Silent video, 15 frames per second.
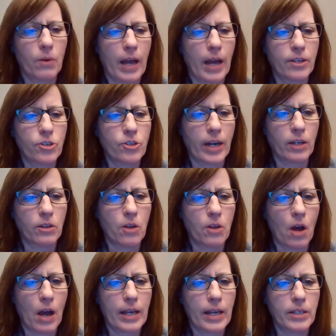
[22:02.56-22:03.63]
ahead and try to
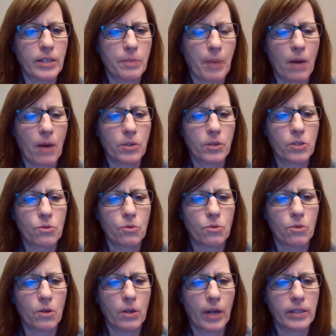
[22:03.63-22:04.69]
log into Power
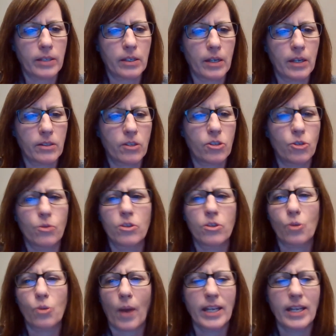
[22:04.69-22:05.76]
School as a student
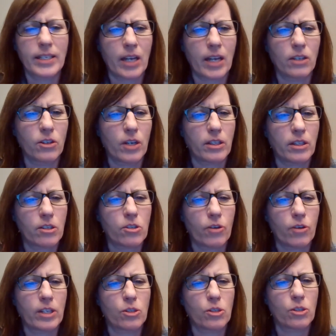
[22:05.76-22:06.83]
so I can take a look at the
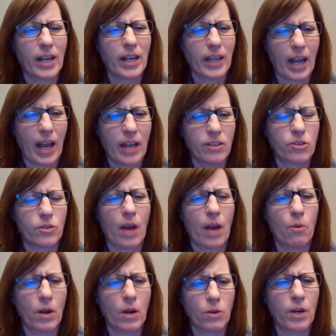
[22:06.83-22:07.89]
screen so I can answer that
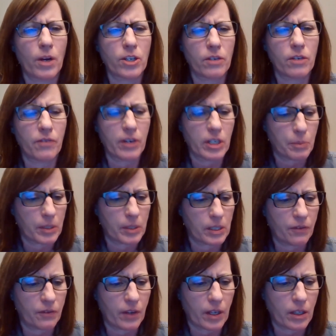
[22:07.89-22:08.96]
one question very
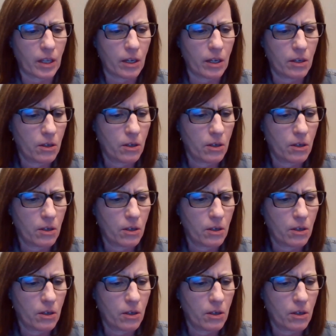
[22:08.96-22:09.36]
specifically.